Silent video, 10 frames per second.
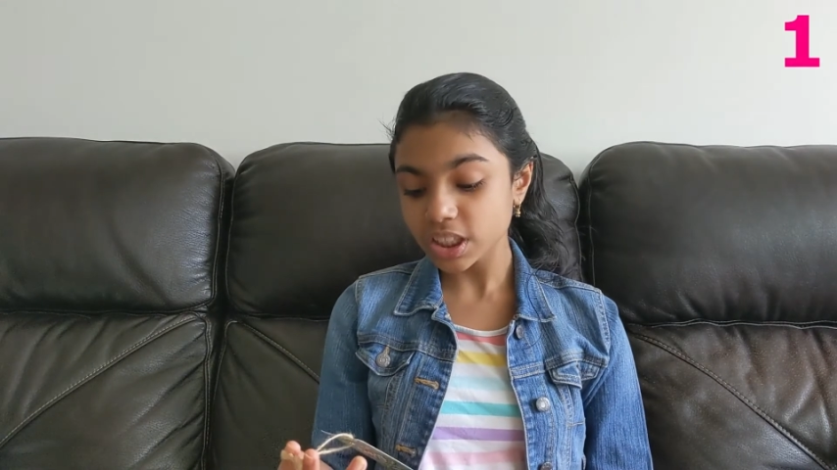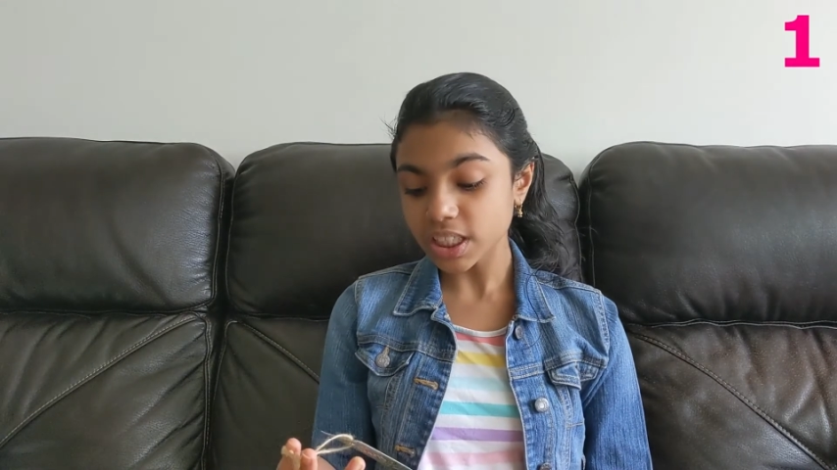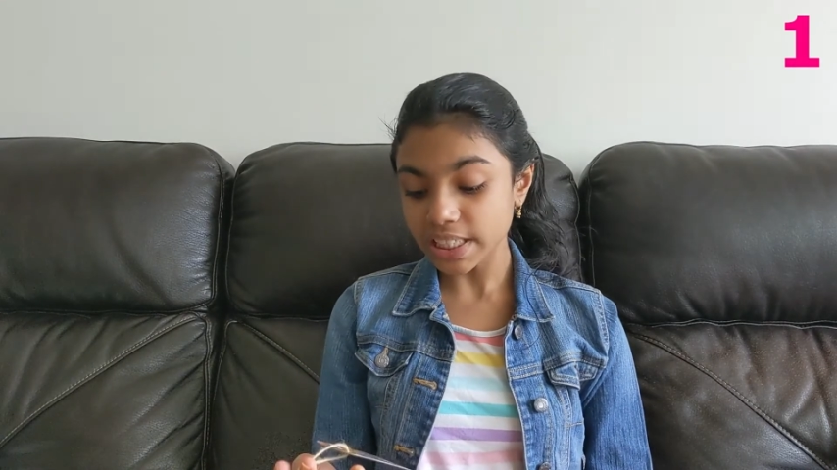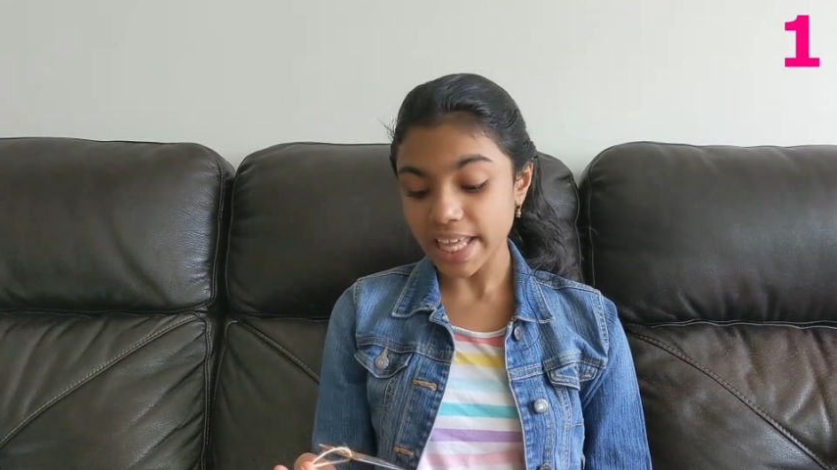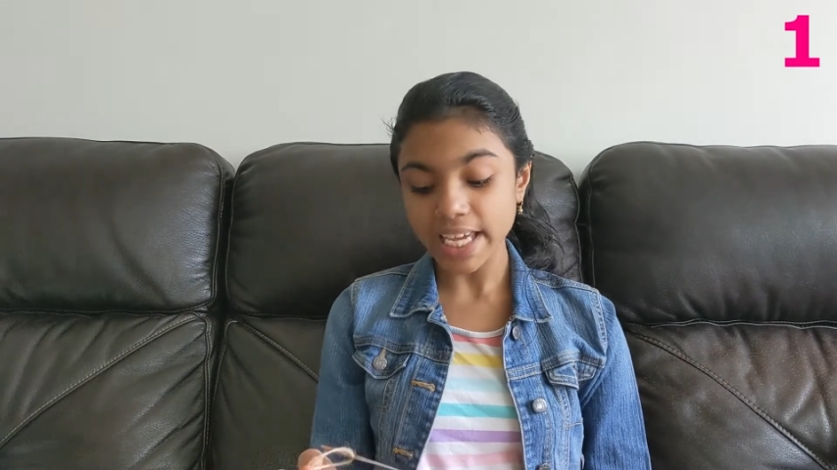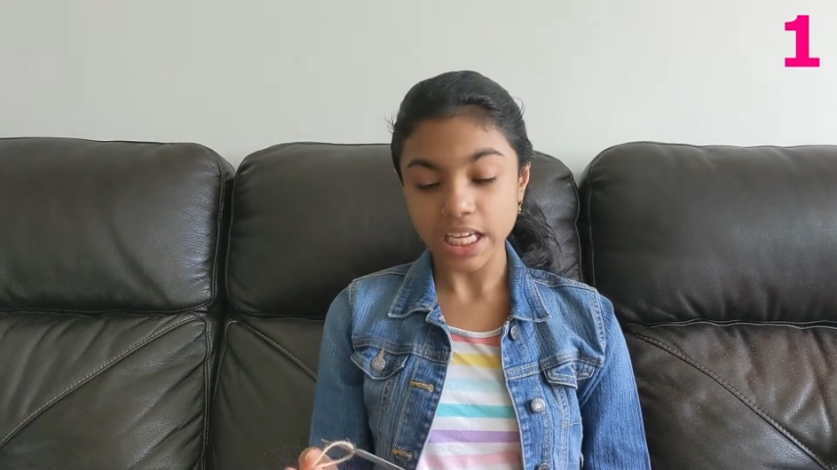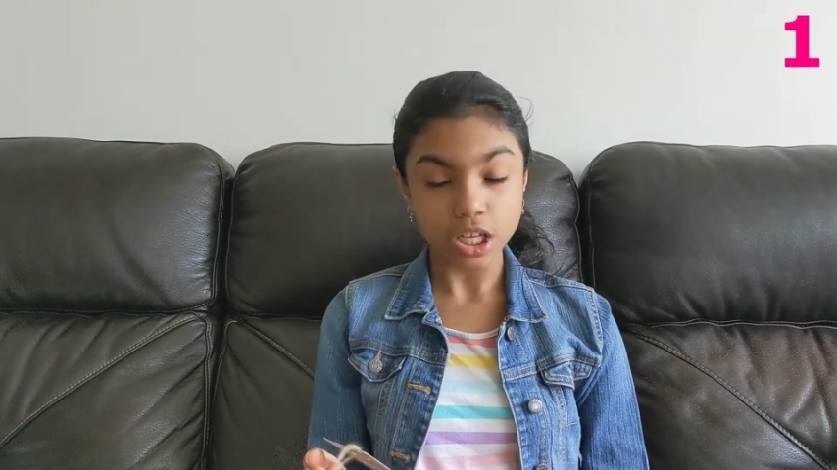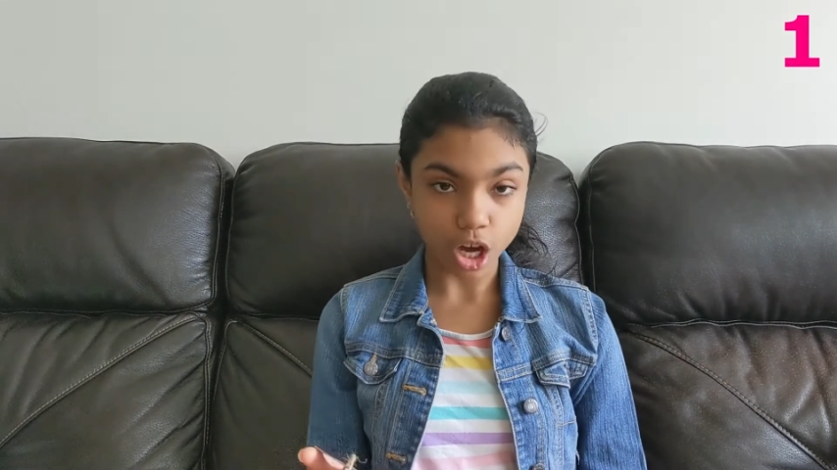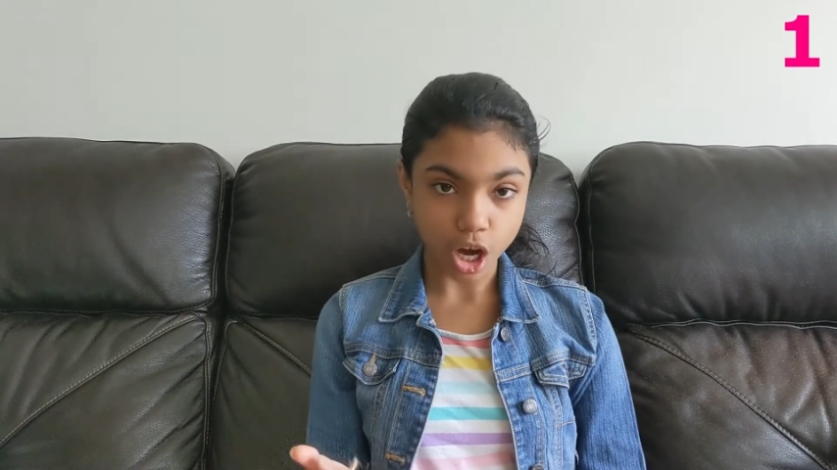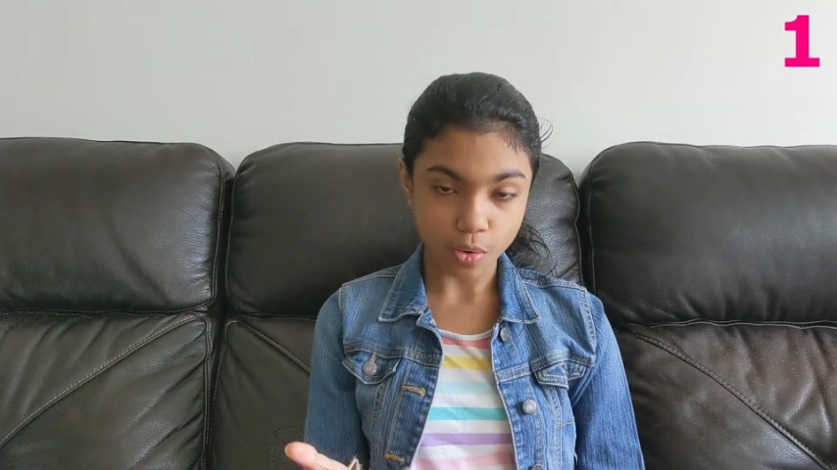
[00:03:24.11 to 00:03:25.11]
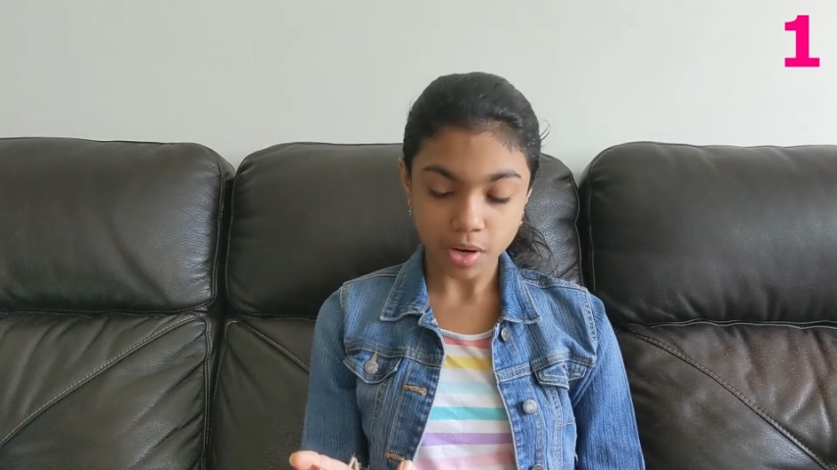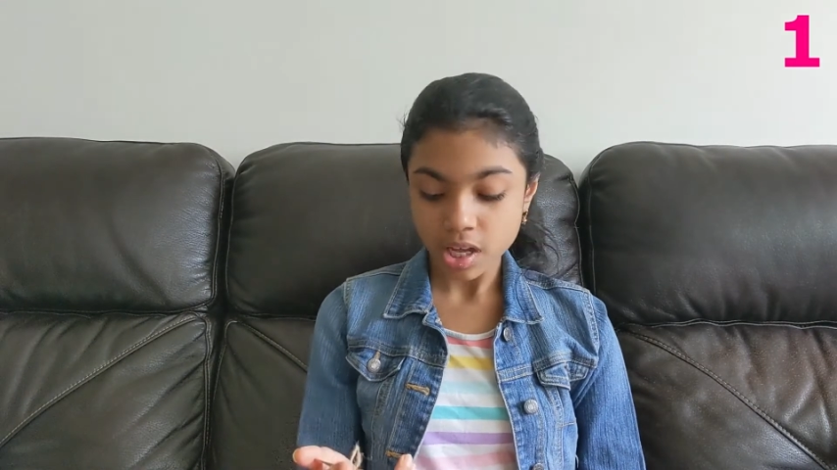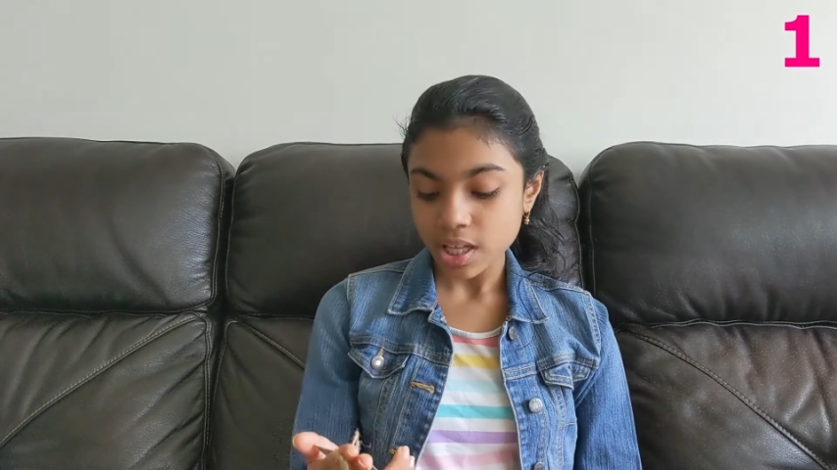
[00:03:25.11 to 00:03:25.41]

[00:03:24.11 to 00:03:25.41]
to let go.